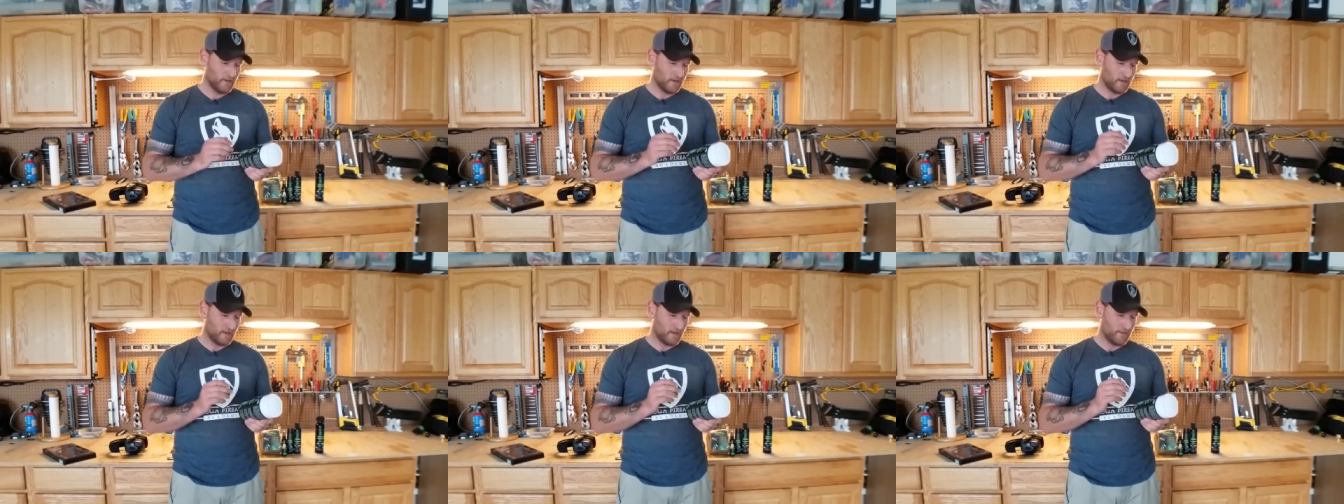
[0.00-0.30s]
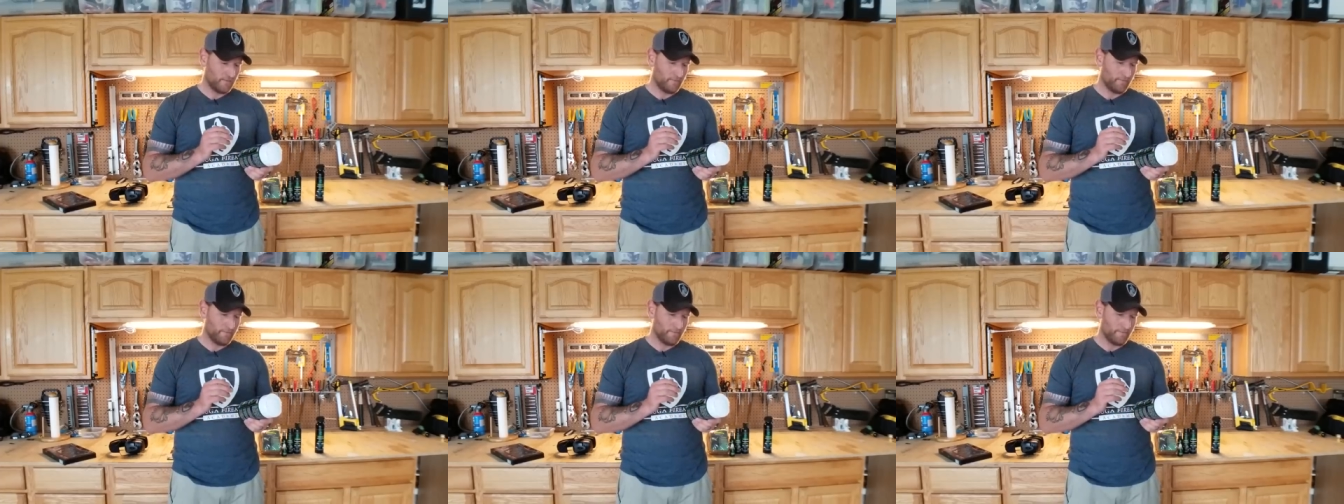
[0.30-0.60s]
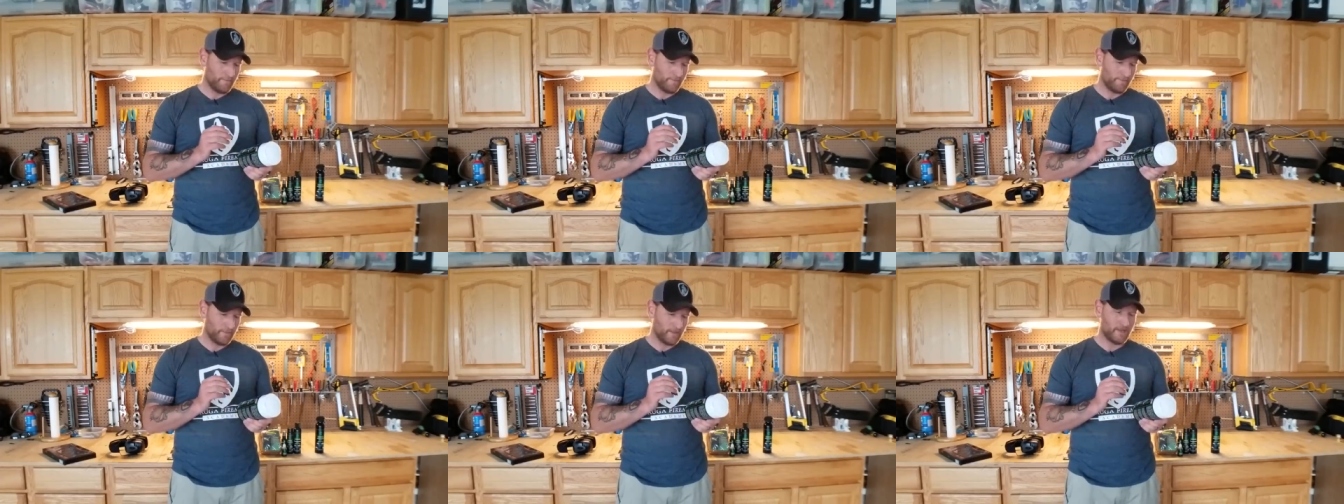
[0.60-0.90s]

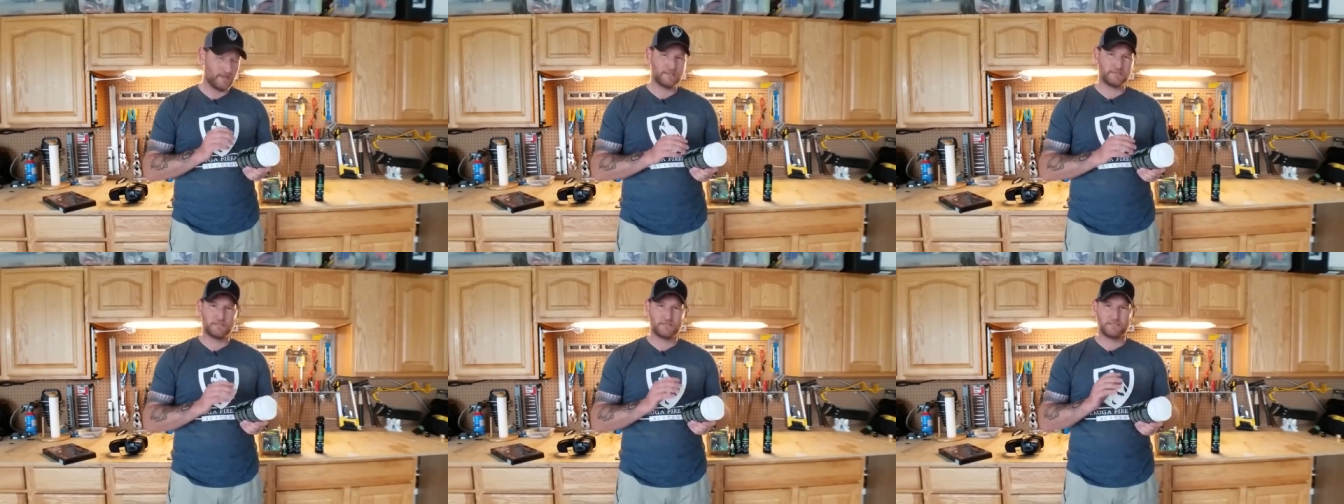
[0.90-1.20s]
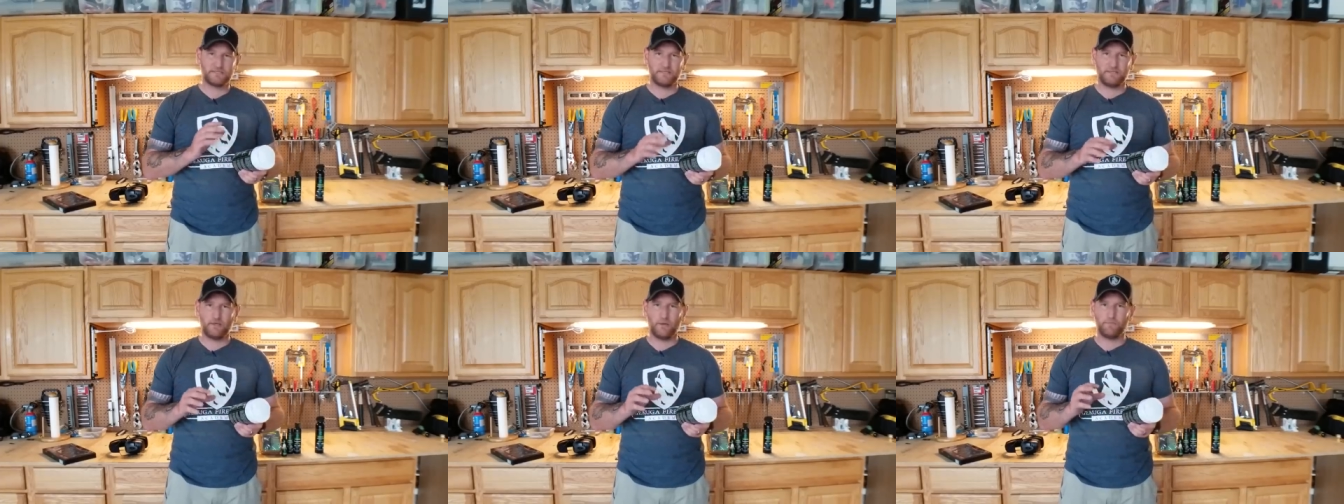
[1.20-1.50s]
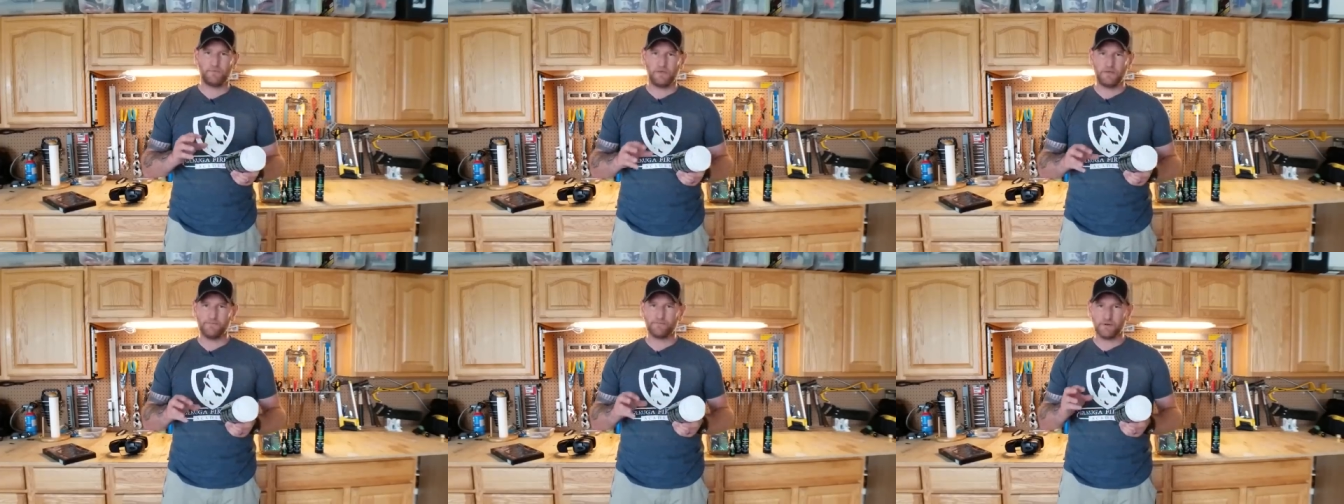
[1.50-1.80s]
Um, it is a
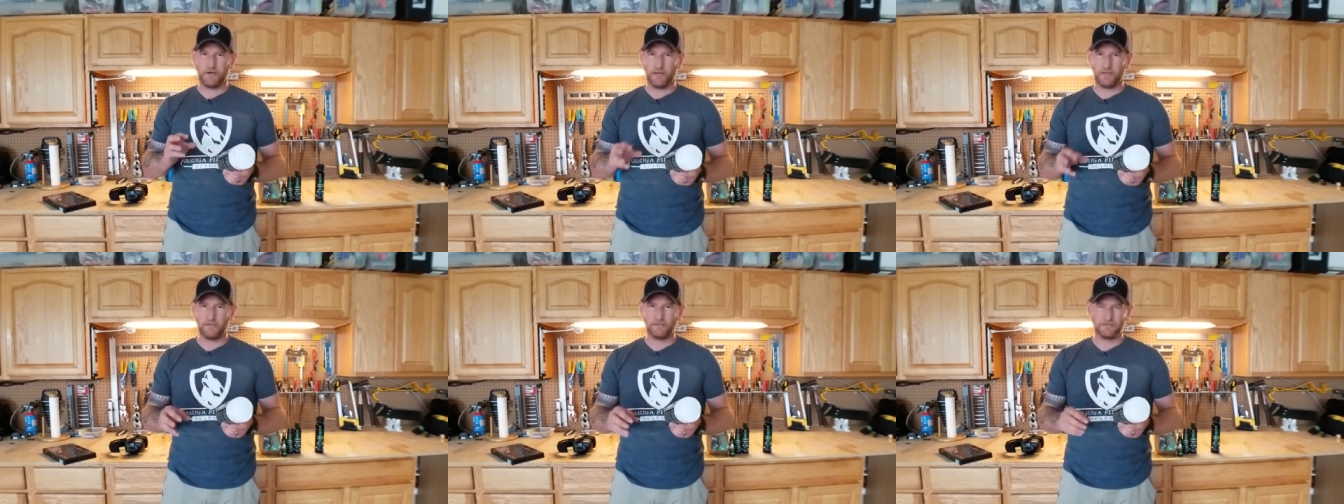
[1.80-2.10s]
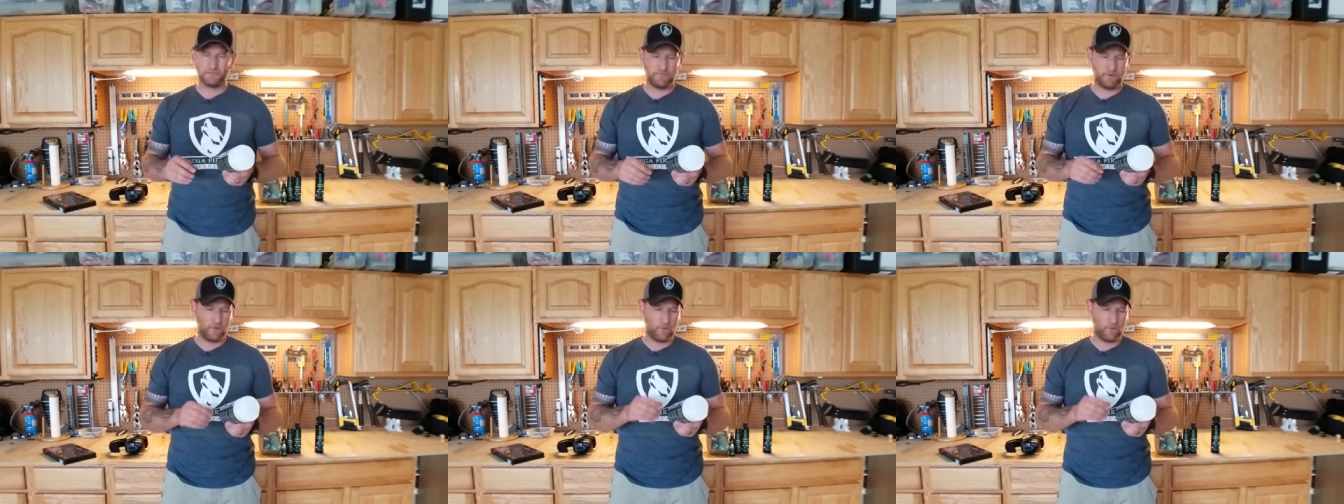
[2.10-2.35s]
CLP product,